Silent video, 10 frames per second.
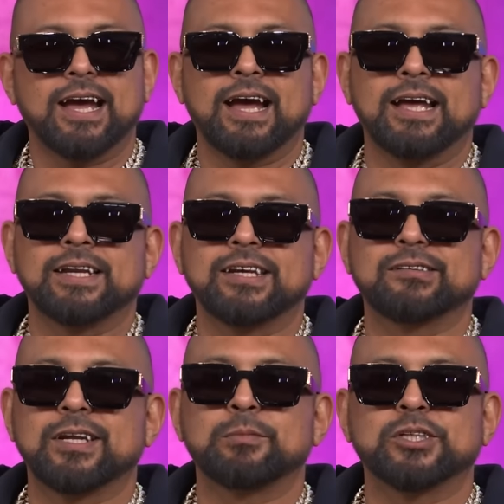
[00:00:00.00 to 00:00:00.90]
and
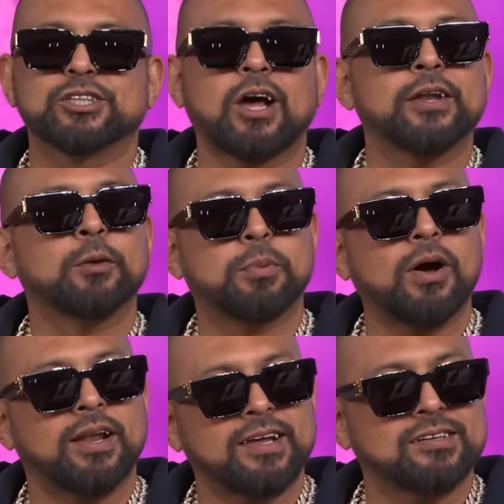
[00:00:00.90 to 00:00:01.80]
his name is Sean
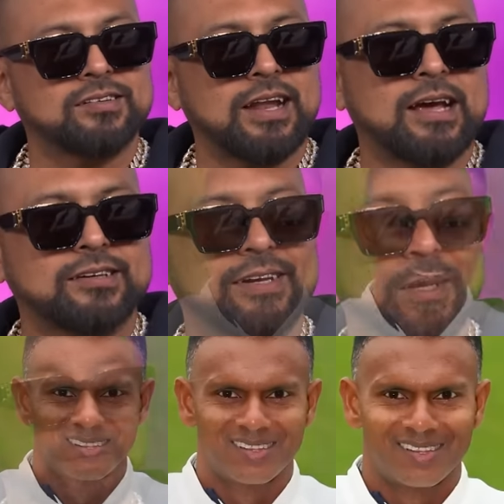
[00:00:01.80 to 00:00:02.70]
Paul. That's his last name.